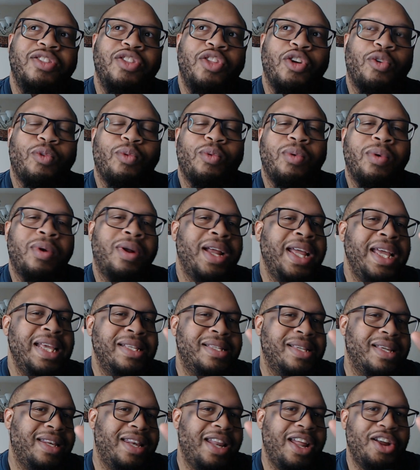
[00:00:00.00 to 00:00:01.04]
the
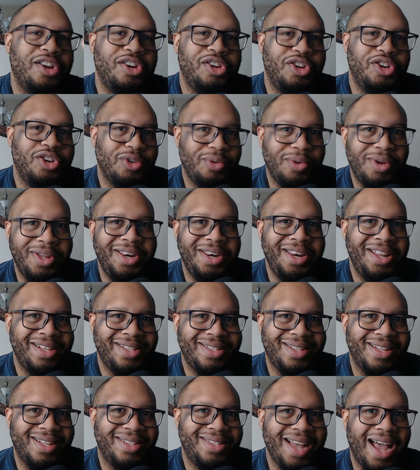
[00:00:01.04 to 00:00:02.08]
reason they're doing
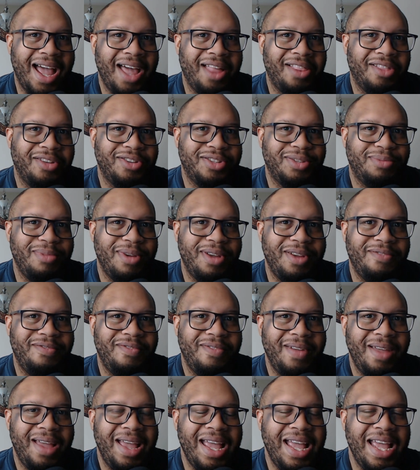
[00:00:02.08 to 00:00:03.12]
this to Tyler Smith
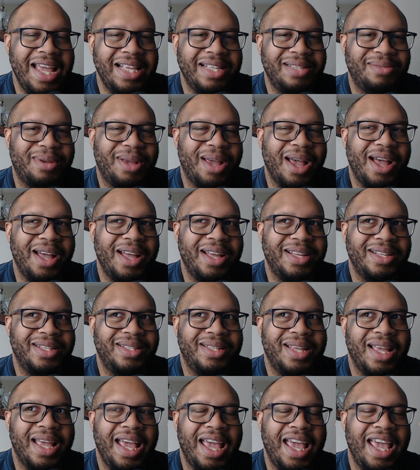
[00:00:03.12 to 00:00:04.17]
is
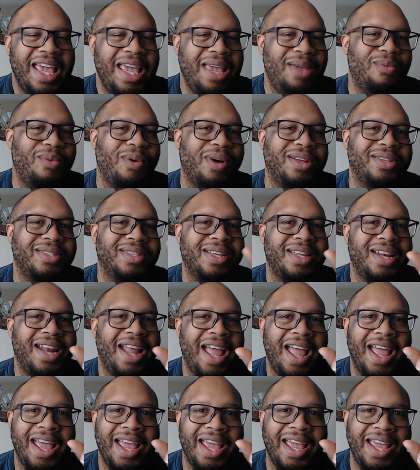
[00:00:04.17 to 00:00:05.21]
because he wasn't
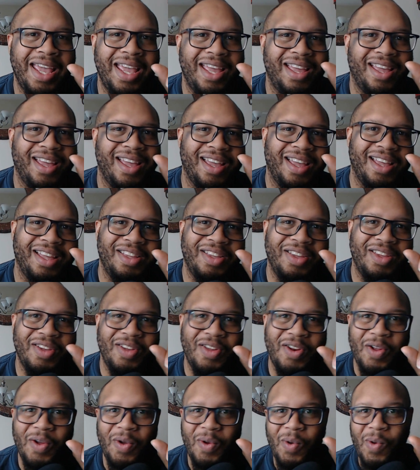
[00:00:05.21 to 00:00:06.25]
a,
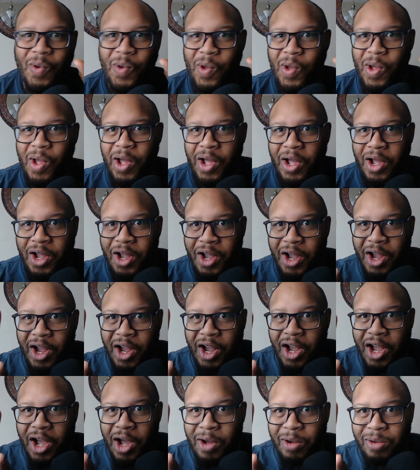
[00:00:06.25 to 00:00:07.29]
you know,
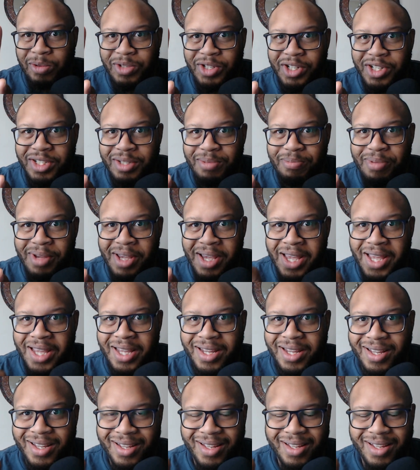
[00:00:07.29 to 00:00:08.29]
coach's pick.